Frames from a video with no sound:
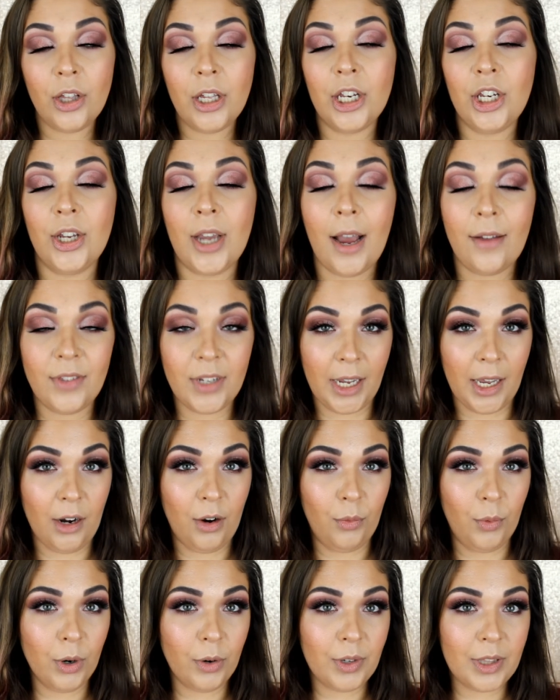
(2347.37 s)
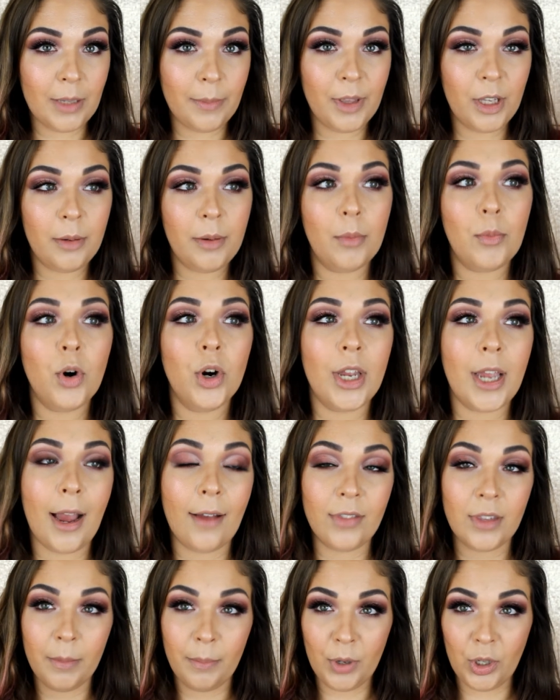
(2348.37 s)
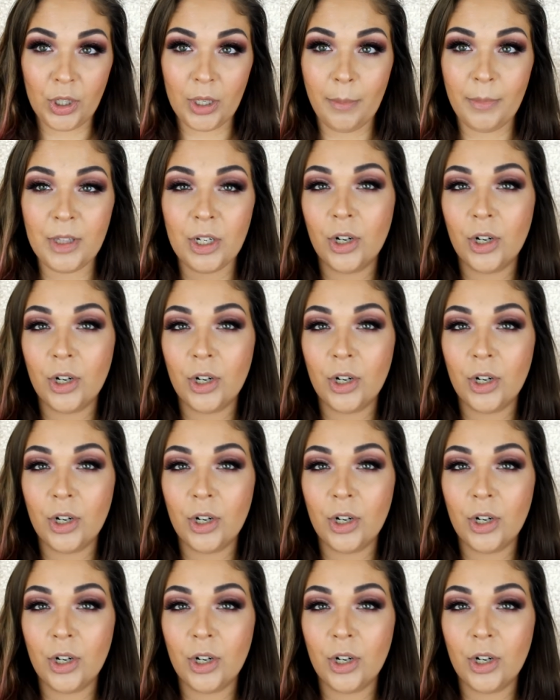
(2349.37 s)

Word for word: and you have to kind of work with them a little bit more, you have to build them,